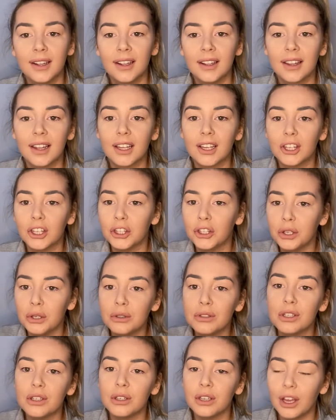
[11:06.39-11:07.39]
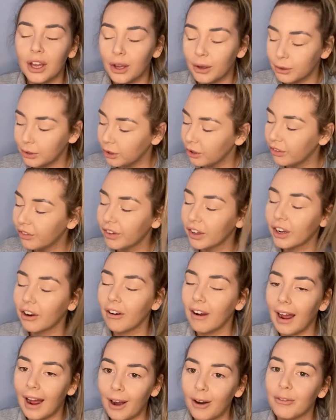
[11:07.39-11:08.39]
Like, you do you figure
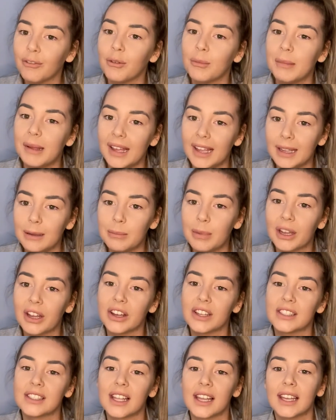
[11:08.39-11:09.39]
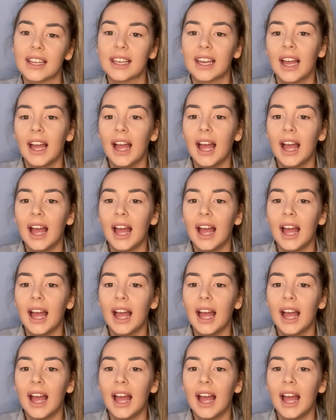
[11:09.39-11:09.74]
it out for me, because like